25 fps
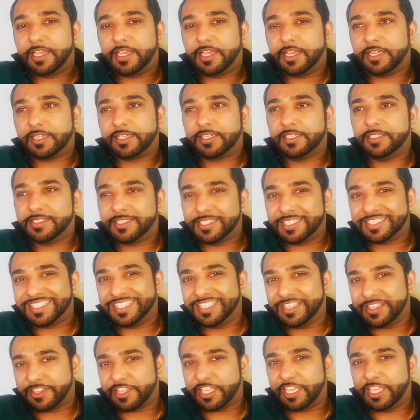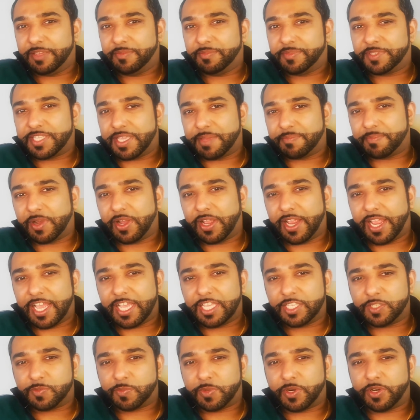a consistent theme set by
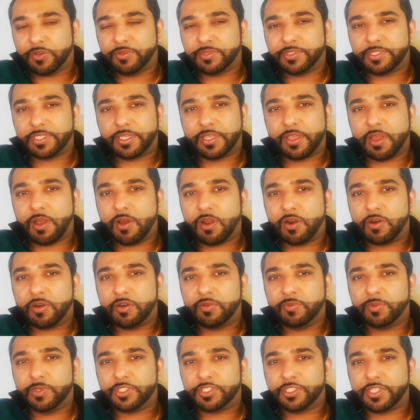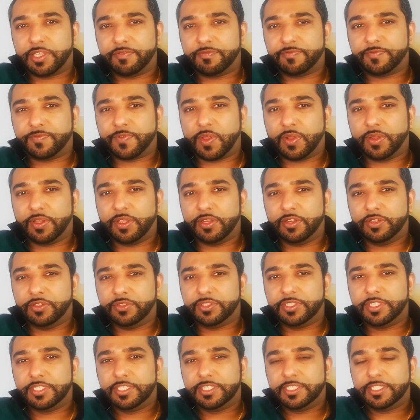Hasbro and Takara, which they
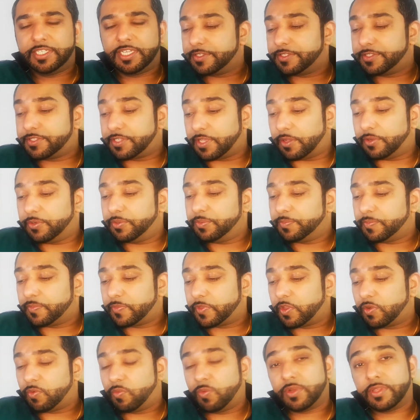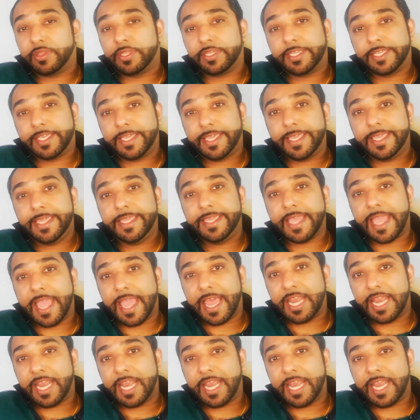followed. So, what are the key